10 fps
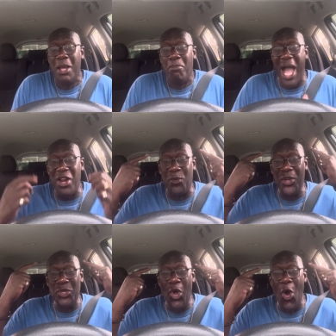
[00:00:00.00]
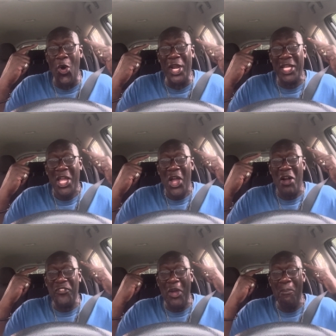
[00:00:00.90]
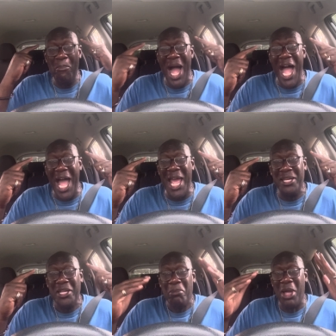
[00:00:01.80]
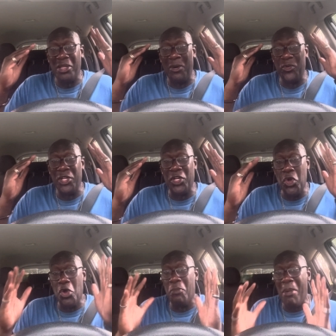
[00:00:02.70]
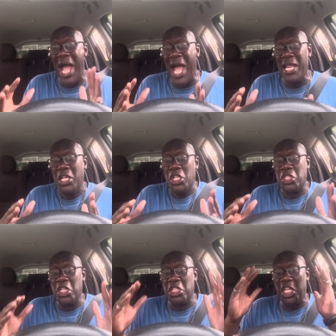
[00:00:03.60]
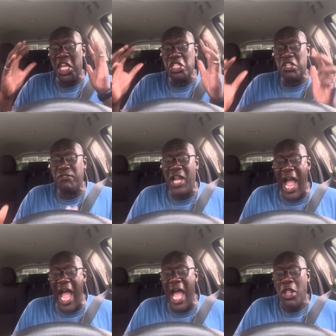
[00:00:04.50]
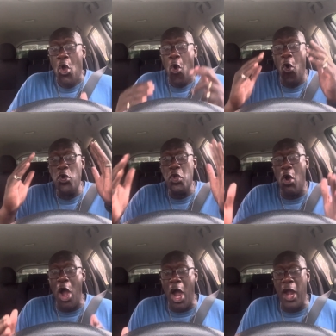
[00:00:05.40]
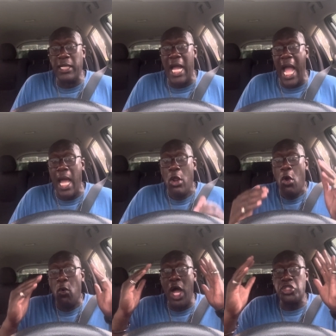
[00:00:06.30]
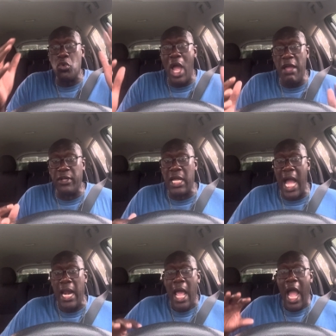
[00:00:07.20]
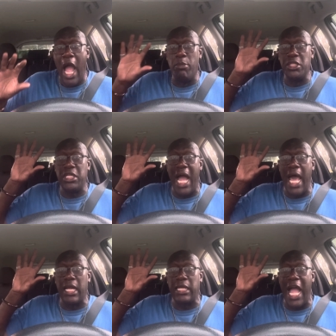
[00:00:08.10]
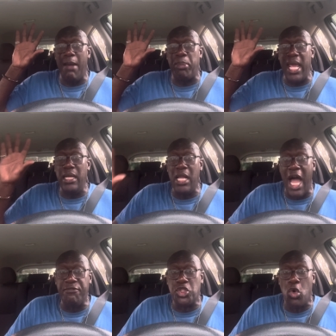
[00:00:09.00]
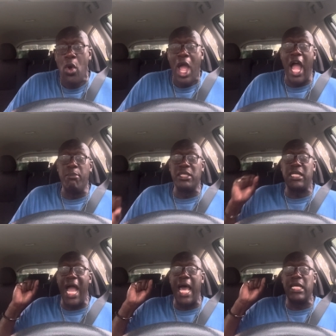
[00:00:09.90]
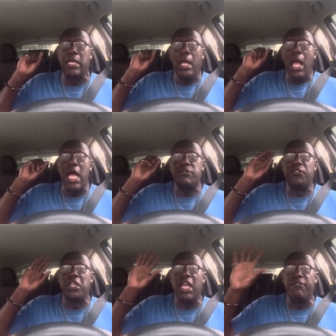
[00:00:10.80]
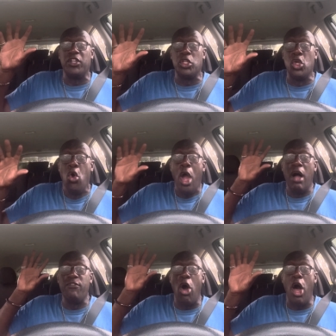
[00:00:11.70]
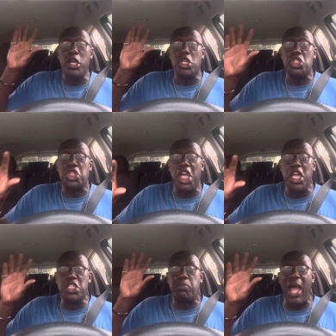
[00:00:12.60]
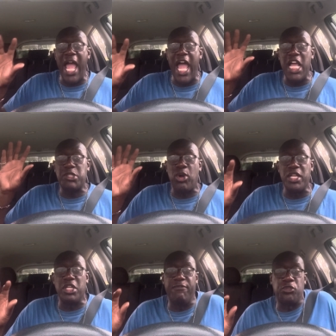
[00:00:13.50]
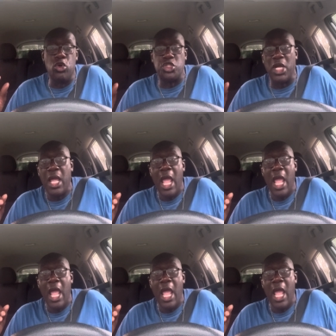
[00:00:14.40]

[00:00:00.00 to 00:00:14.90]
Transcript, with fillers: by the renewing of your mind, the, the renewing mind to the things of God, who you are in God, what you have in God, how much God agape loves you, how much God has forgiven you of all your sins, past, present, and future,